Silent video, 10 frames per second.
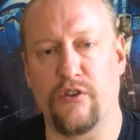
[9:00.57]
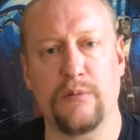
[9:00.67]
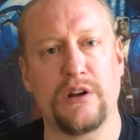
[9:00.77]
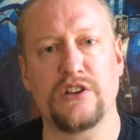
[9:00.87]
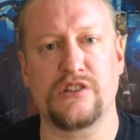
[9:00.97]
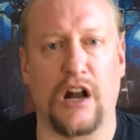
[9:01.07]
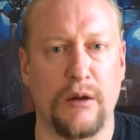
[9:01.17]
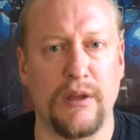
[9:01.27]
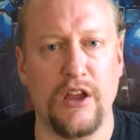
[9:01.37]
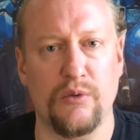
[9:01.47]
verminous
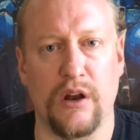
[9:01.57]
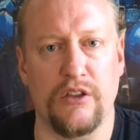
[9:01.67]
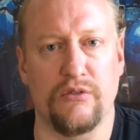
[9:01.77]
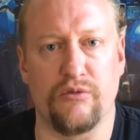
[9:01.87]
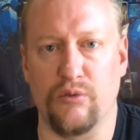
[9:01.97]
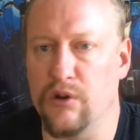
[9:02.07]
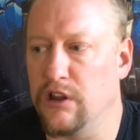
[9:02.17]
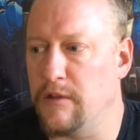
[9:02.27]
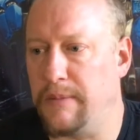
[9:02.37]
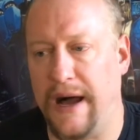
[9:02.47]
army where you've
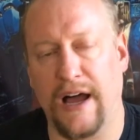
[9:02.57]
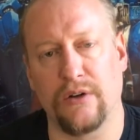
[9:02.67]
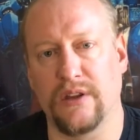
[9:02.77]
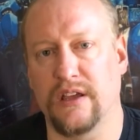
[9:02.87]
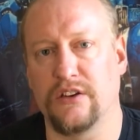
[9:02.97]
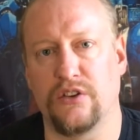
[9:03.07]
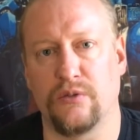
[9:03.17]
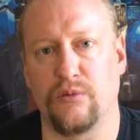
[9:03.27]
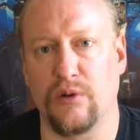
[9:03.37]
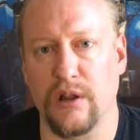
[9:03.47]
really piled in
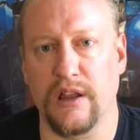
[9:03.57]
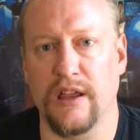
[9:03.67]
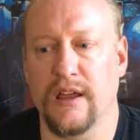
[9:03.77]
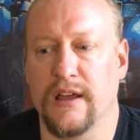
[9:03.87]
to really